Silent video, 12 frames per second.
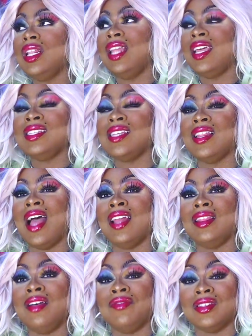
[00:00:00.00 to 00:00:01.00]
like I said, I
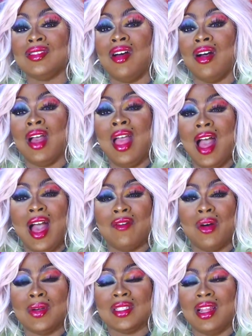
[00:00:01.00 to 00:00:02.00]
love the song. I've
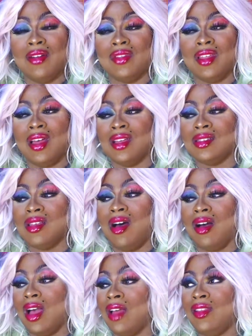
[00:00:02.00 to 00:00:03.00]
always loved the
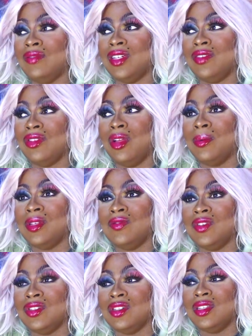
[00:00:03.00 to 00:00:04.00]
song. I love Jennifer Lopez's
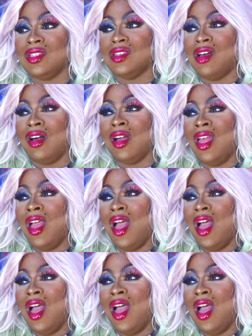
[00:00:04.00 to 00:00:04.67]
version of the song.